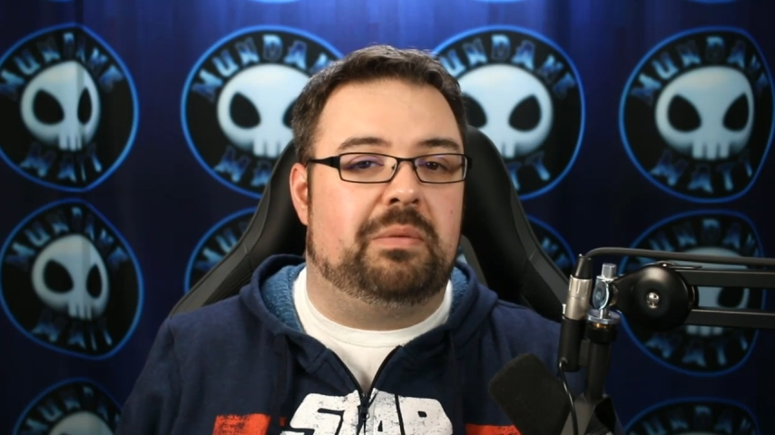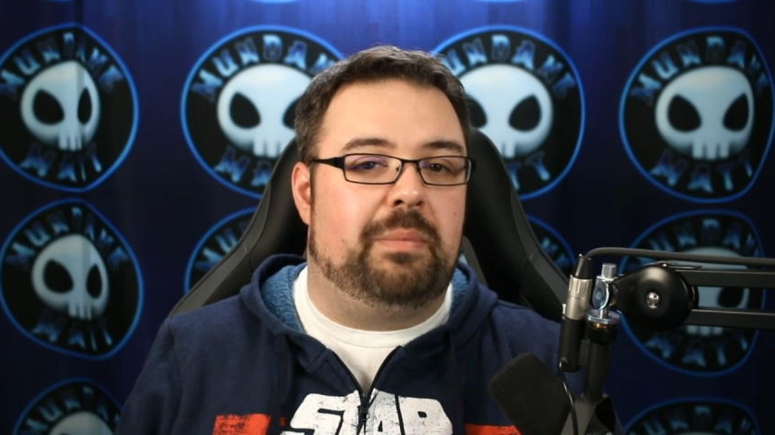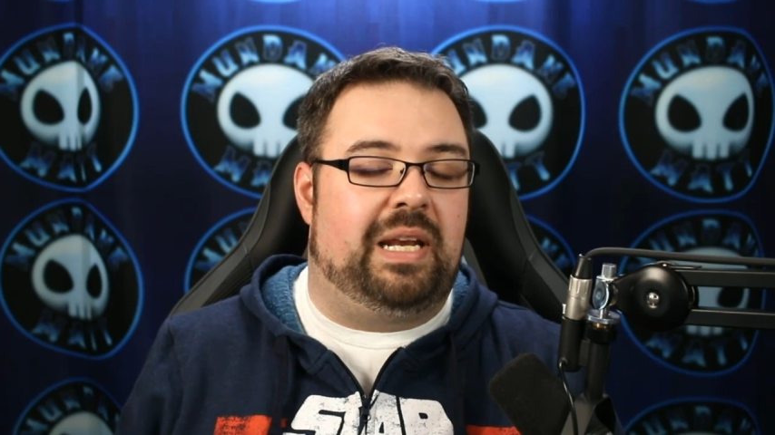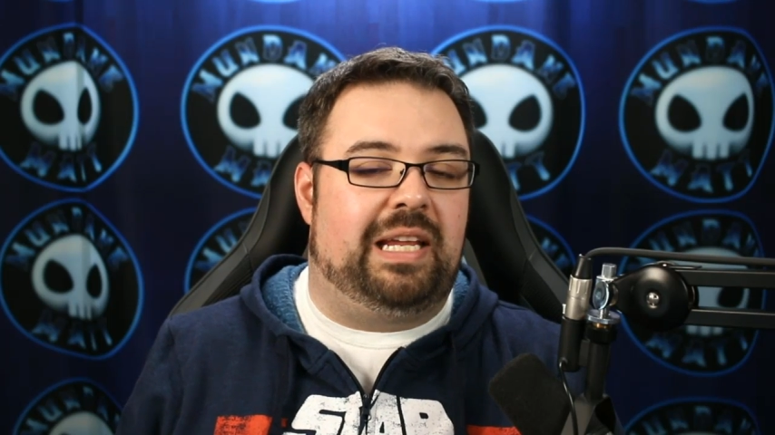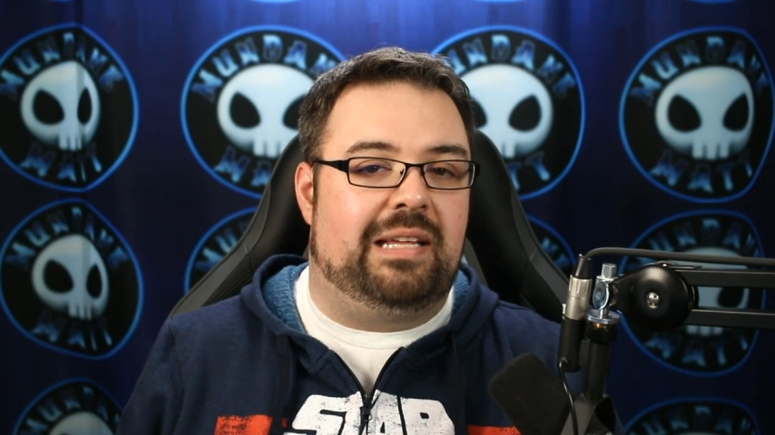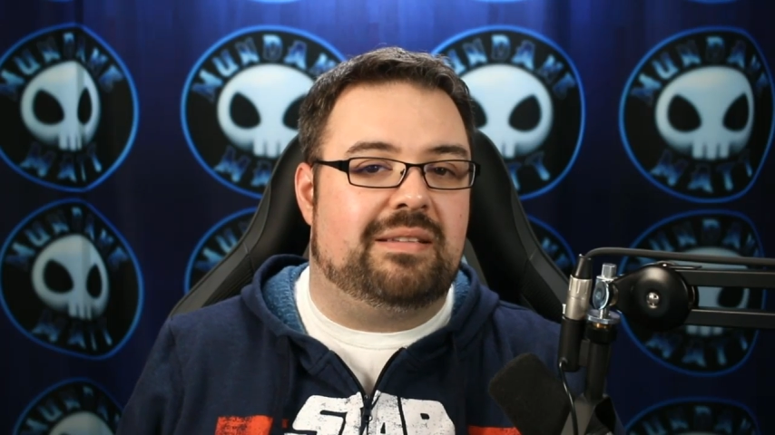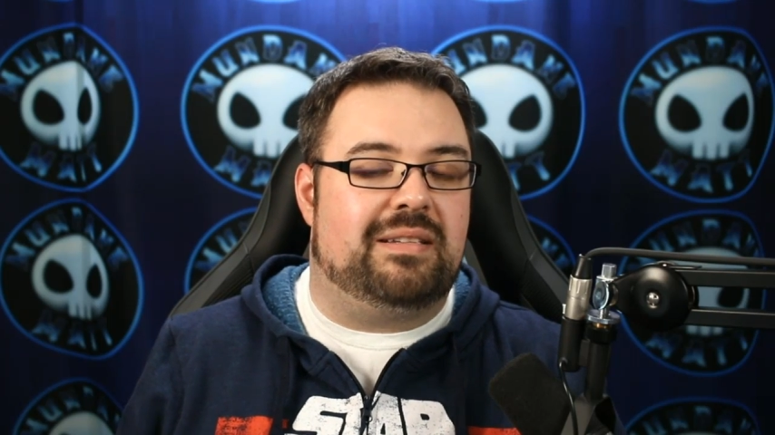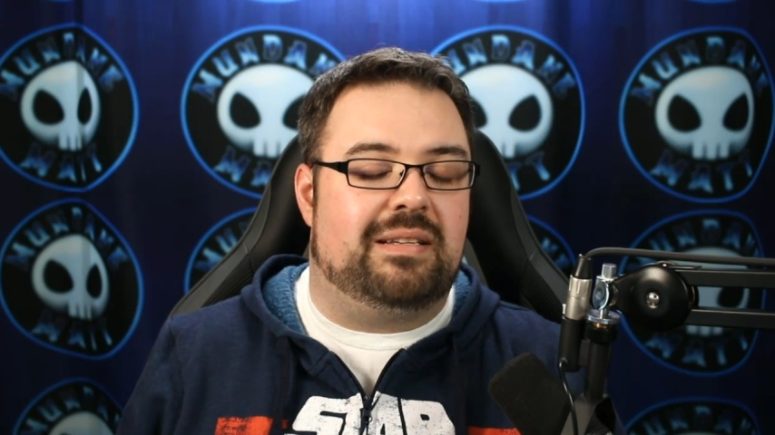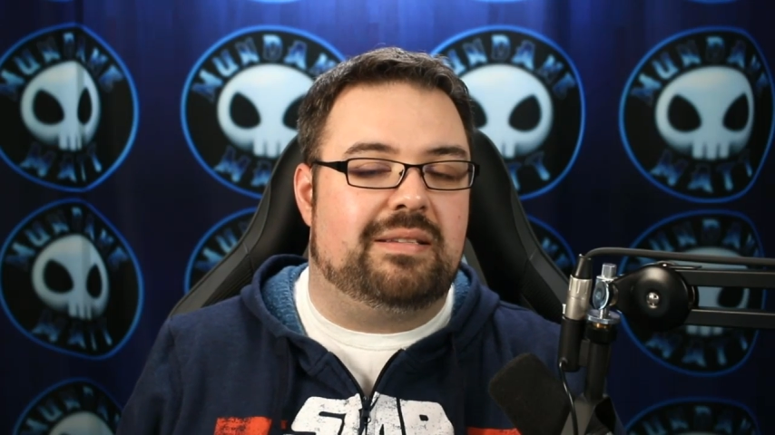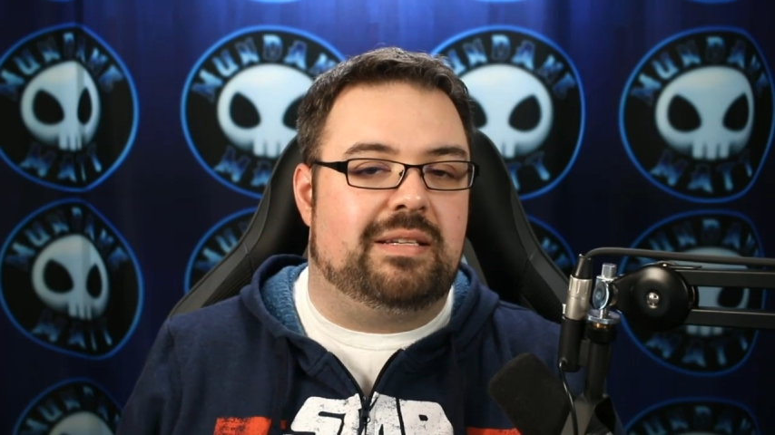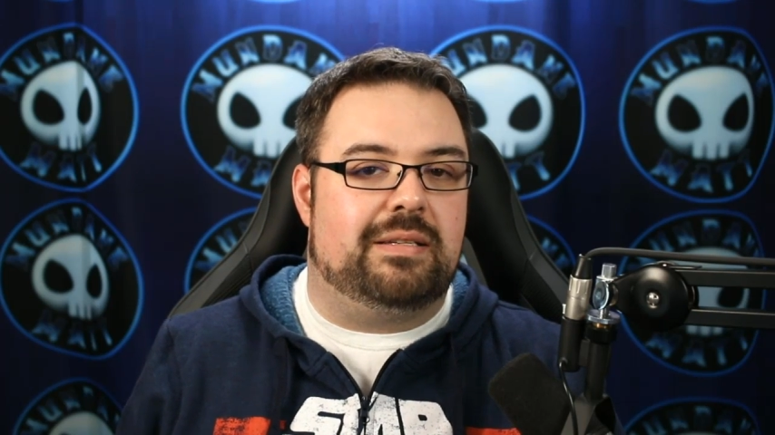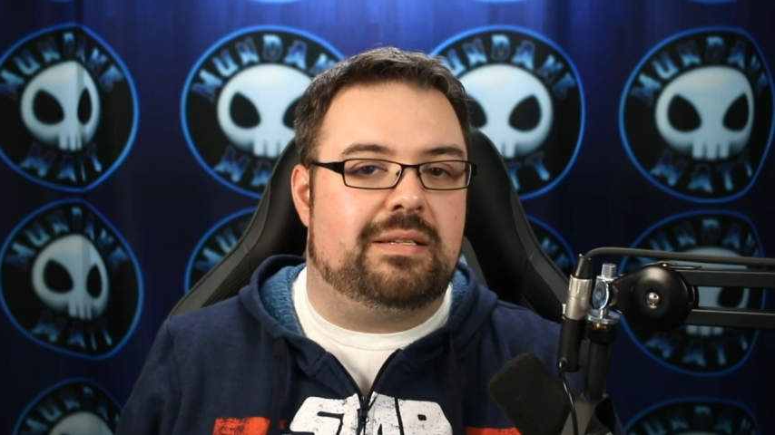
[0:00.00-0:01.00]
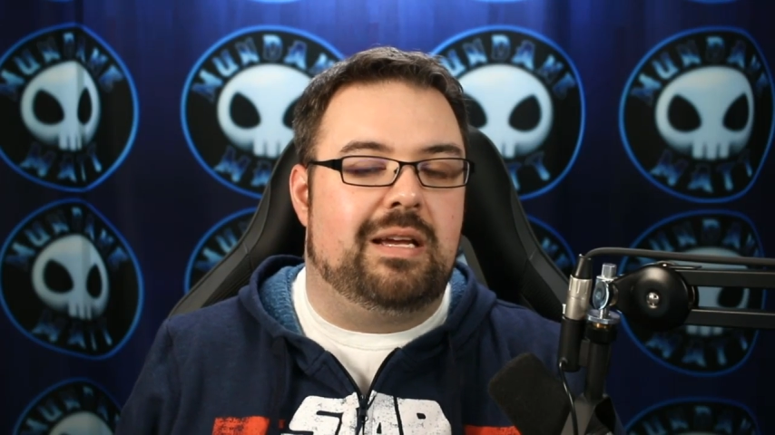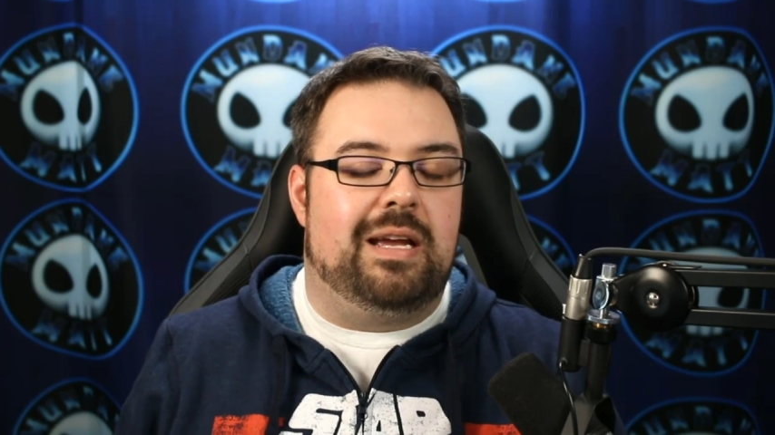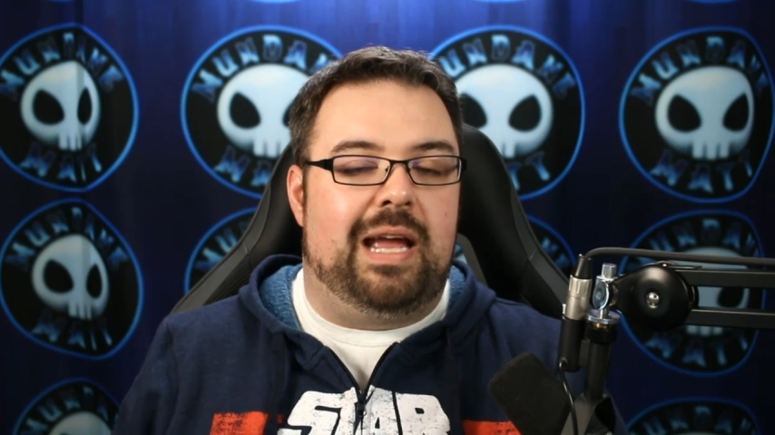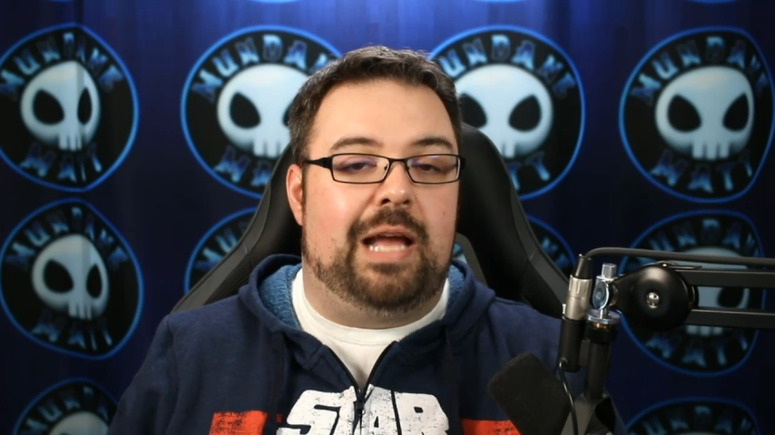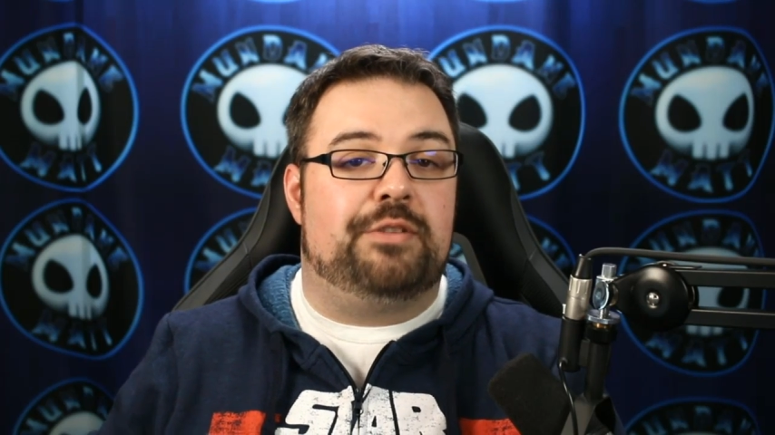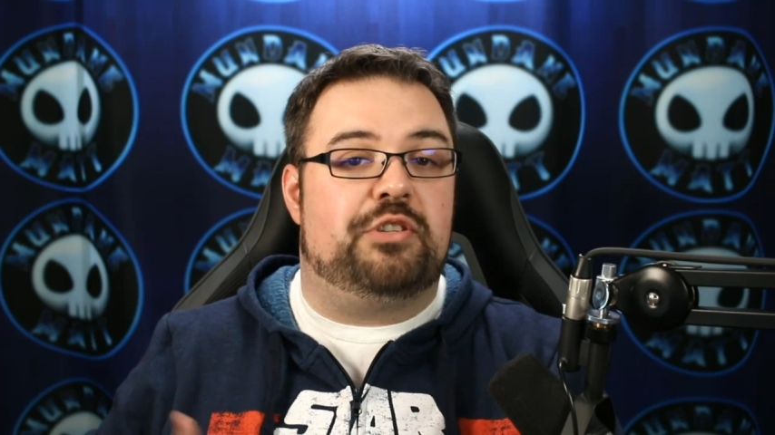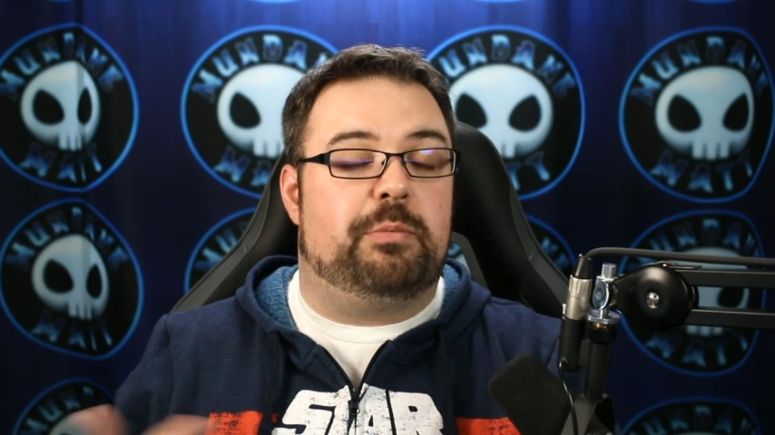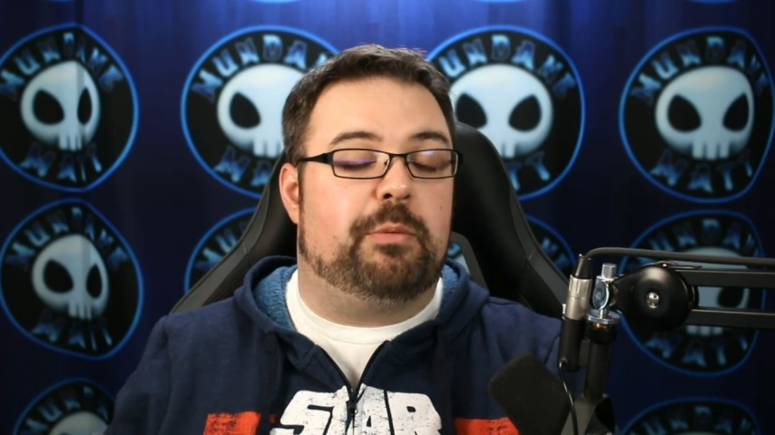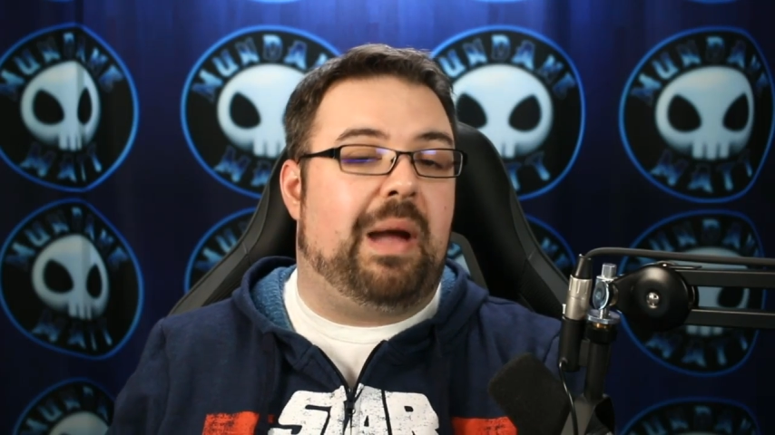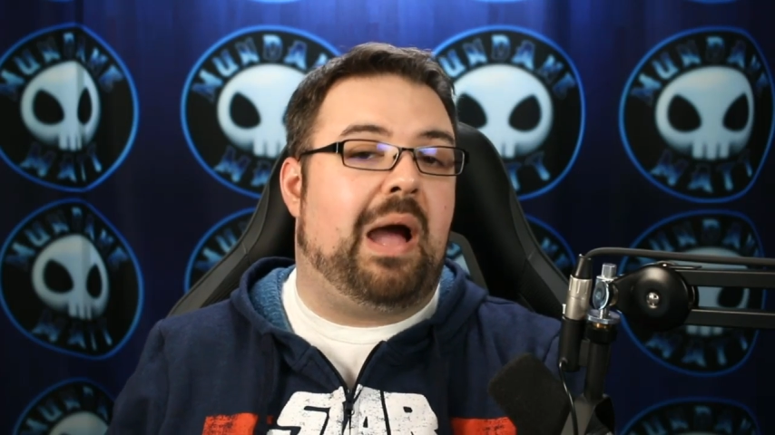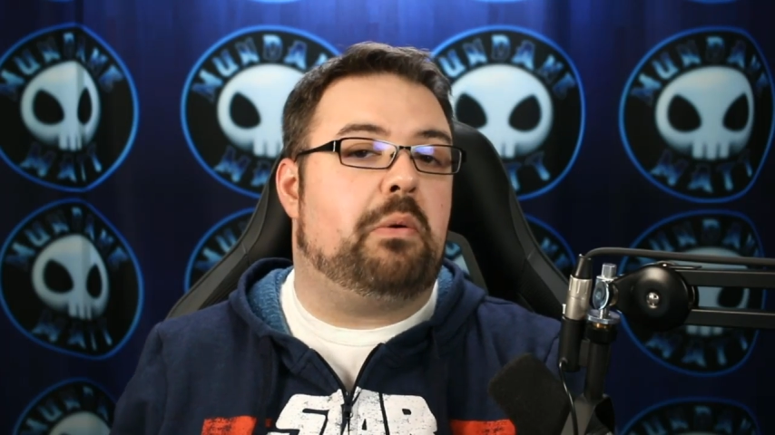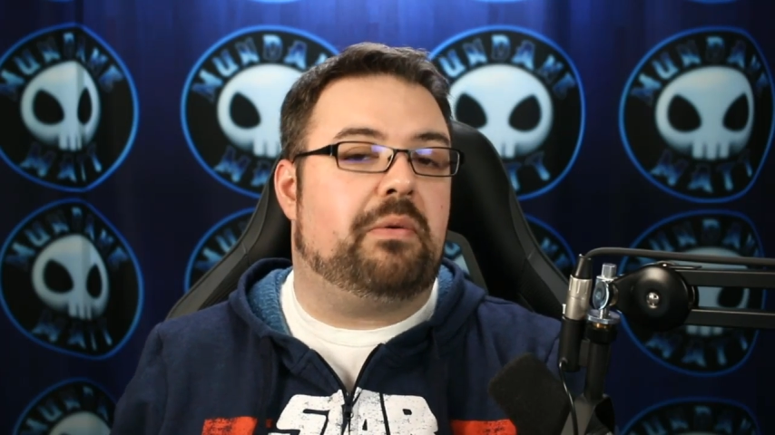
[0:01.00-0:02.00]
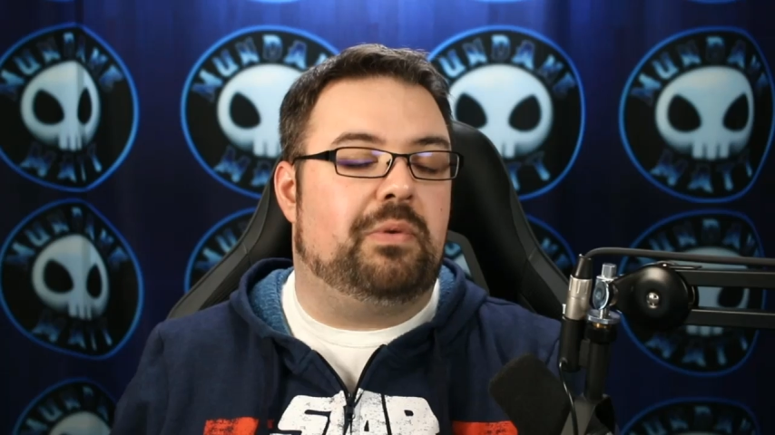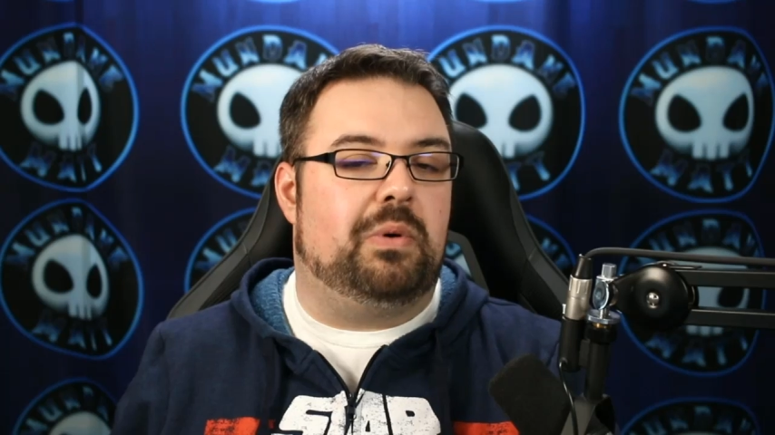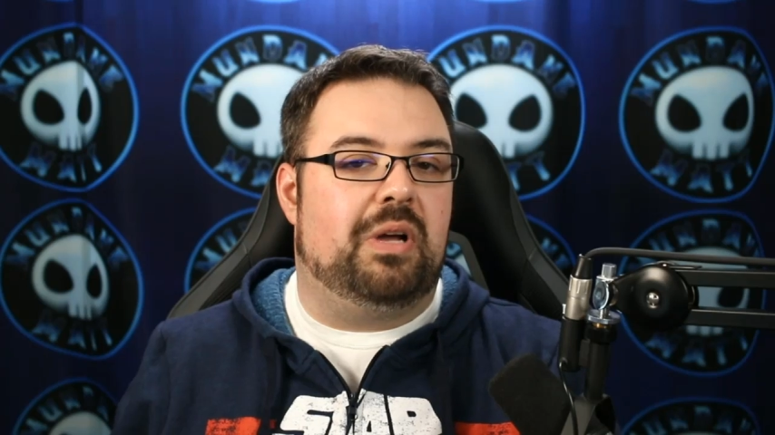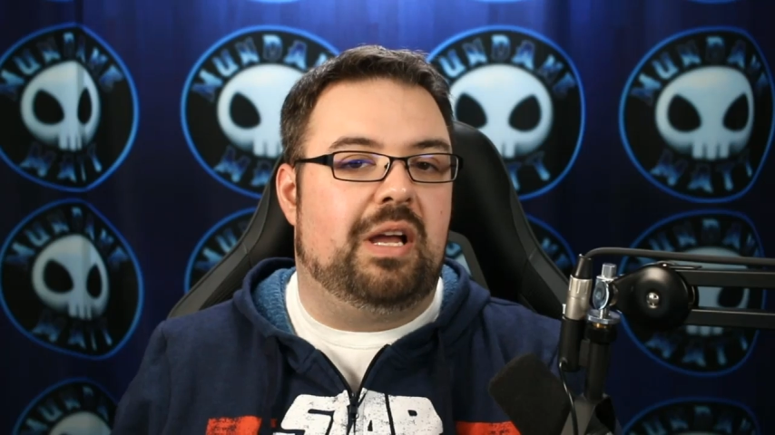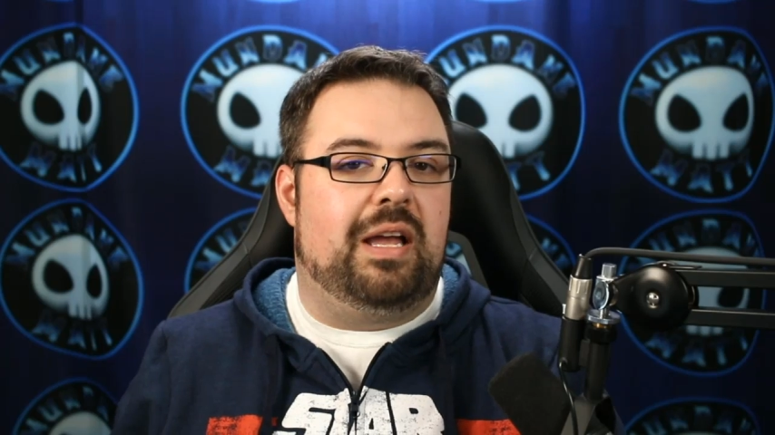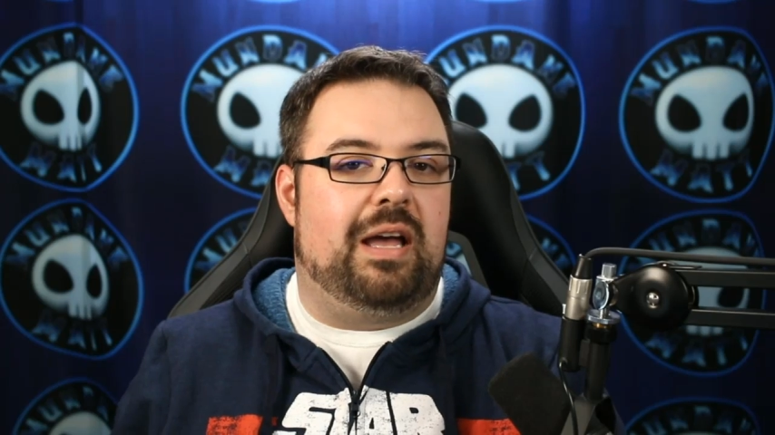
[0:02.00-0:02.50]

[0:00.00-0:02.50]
in many instances and super powerful.